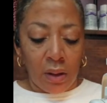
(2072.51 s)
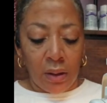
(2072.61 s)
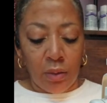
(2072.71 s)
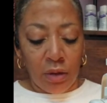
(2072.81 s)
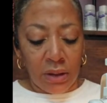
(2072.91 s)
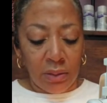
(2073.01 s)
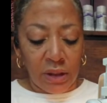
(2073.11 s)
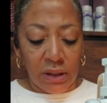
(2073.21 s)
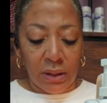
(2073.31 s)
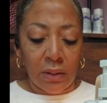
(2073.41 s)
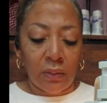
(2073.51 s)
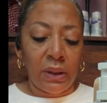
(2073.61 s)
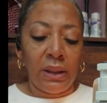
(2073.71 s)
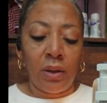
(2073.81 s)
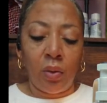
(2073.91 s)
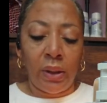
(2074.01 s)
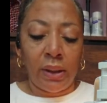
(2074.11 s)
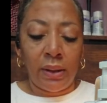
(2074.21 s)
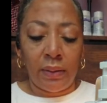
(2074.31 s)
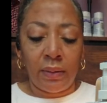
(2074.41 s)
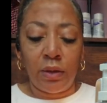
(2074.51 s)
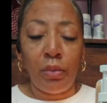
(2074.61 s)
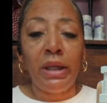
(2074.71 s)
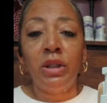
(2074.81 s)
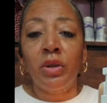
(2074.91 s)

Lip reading: let me zip this up really quick to make